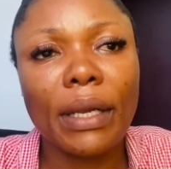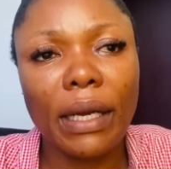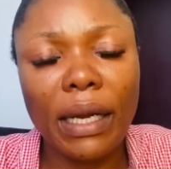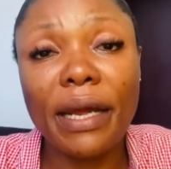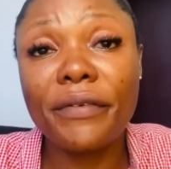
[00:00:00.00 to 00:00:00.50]

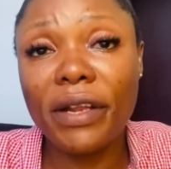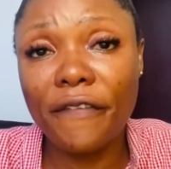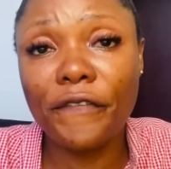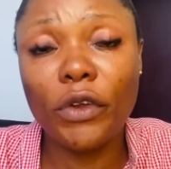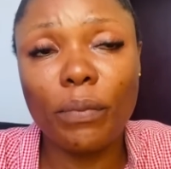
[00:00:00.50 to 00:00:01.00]
And I really
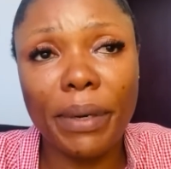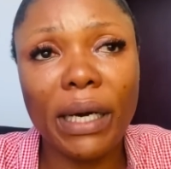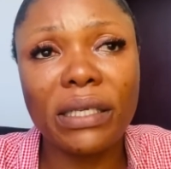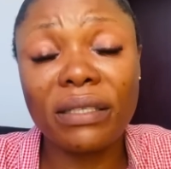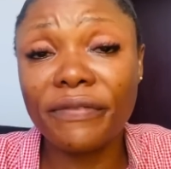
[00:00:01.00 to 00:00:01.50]
feel
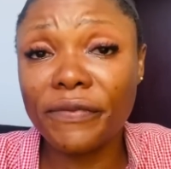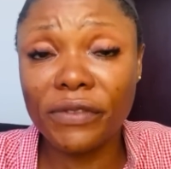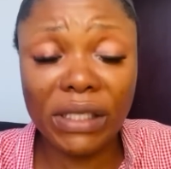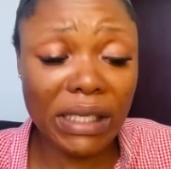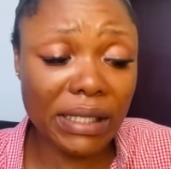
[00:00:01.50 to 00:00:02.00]
bad.
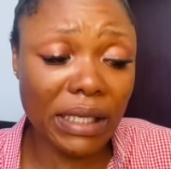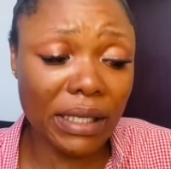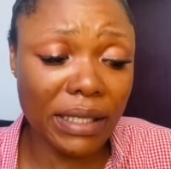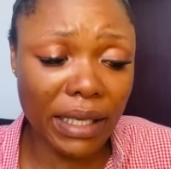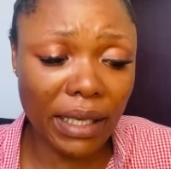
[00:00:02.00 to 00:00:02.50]
Since the
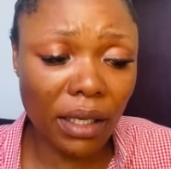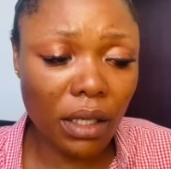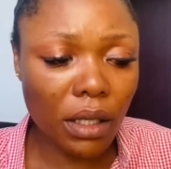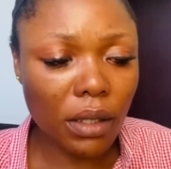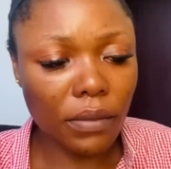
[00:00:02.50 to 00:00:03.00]
day
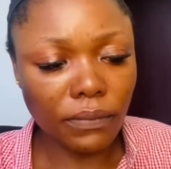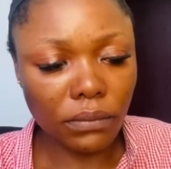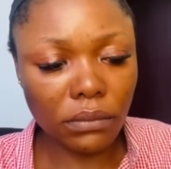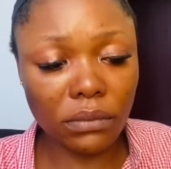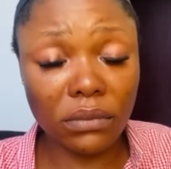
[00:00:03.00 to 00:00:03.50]

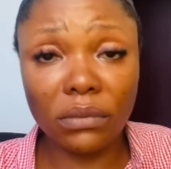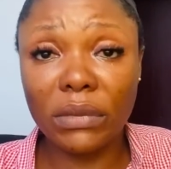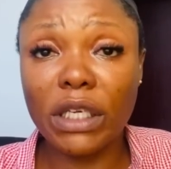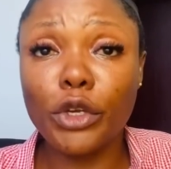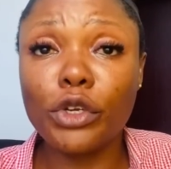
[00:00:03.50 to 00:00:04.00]

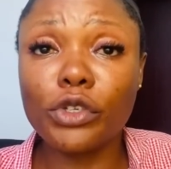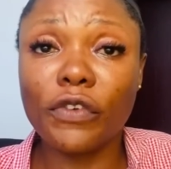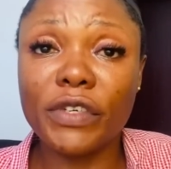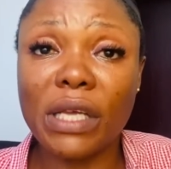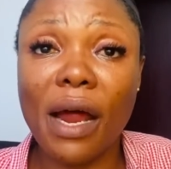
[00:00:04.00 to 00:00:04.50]
the news of
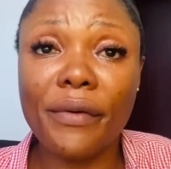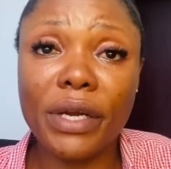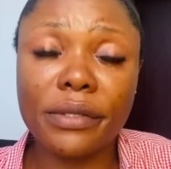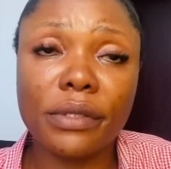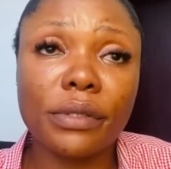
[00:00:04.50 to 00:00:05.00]
his
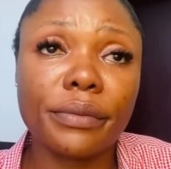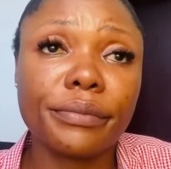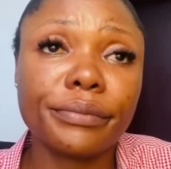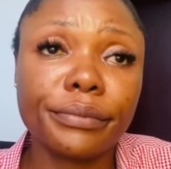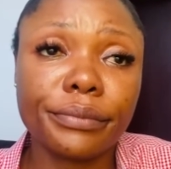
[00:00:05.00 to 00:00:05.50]
arrest
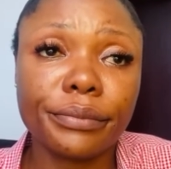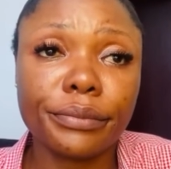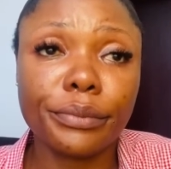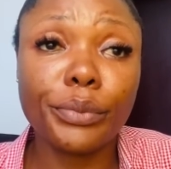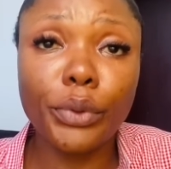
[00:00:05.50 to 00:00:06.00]

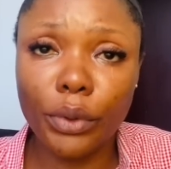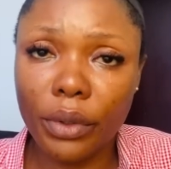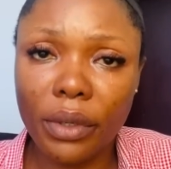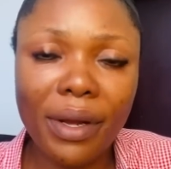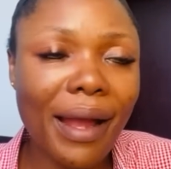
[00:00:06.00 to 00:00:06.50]

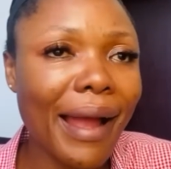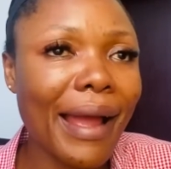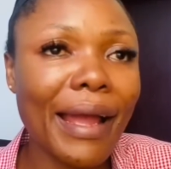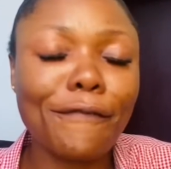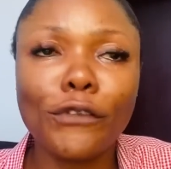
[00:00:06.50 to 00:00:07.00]
broke, I
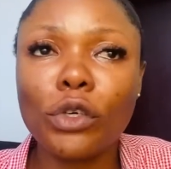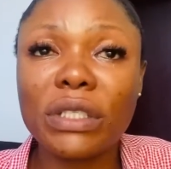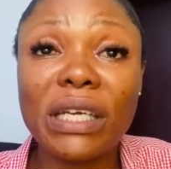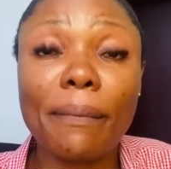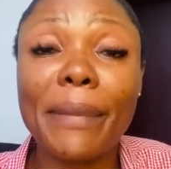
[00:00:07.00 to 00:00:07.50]
have not,
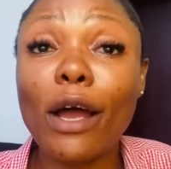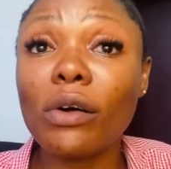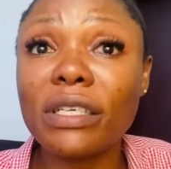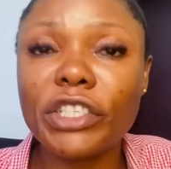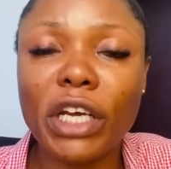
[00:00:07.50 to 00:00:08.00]
my
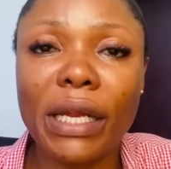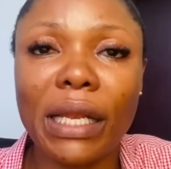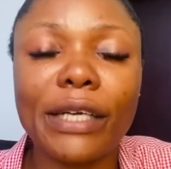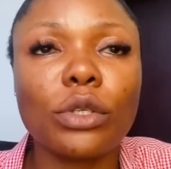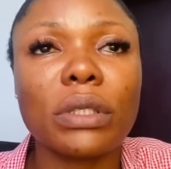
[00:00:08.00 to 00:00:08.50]
other channel,
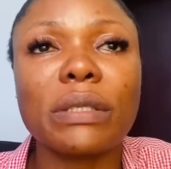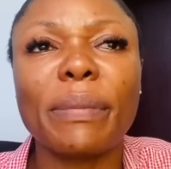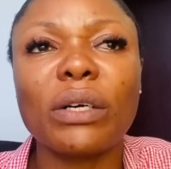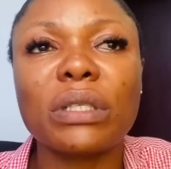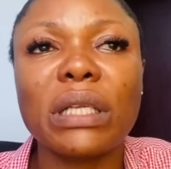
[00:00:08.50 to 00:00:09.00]
I talked
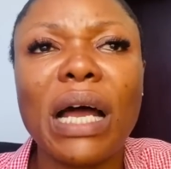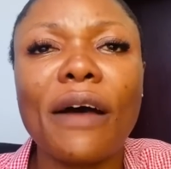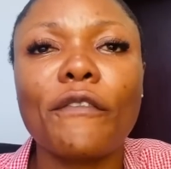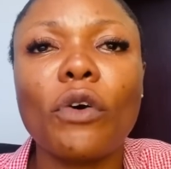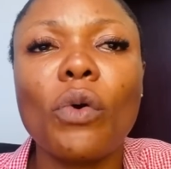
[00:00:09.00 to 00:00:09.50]
about it. I
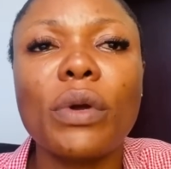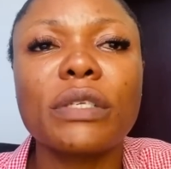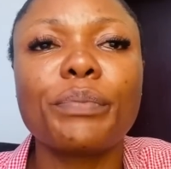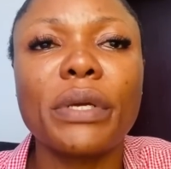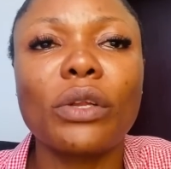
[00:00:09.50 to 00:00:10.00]
have always
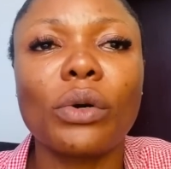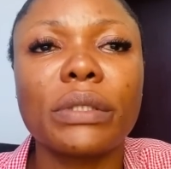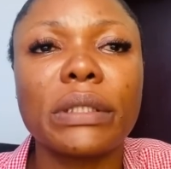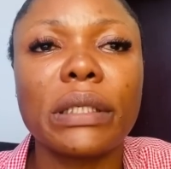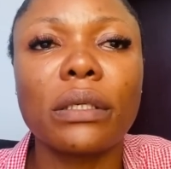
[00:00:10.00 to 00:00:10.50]
been
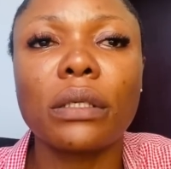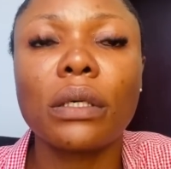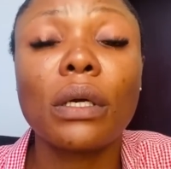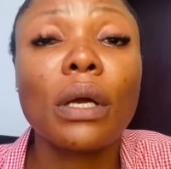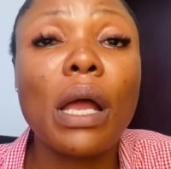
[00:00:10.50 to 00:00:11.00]
on
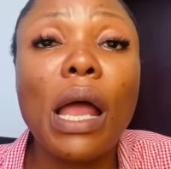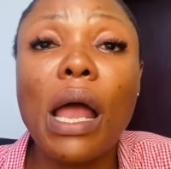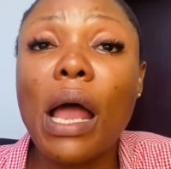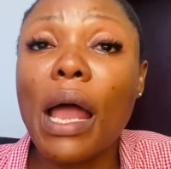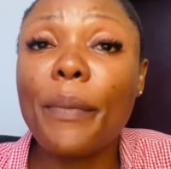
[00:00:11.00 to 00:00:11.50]

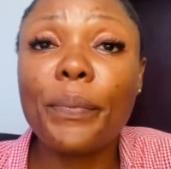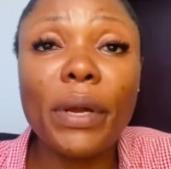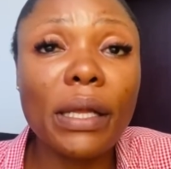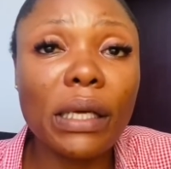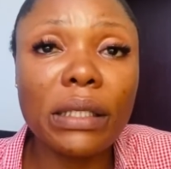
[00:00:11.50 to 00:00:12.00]
I
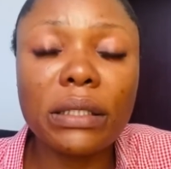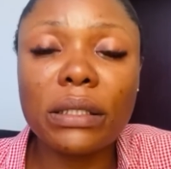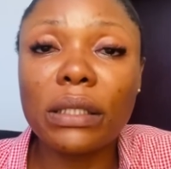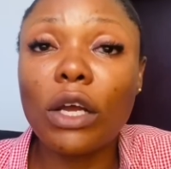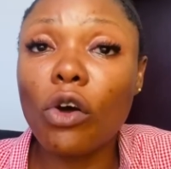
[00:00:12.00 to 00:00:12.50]
pray that
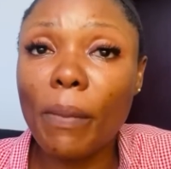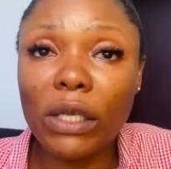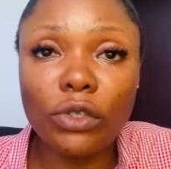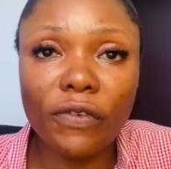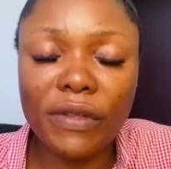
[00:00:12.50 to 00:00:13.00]
they come
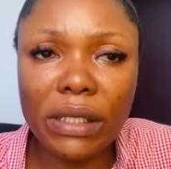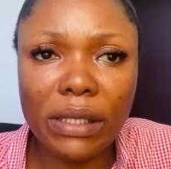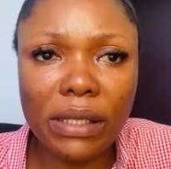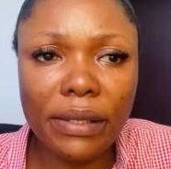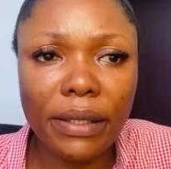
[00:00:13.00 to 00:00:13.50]
out of this.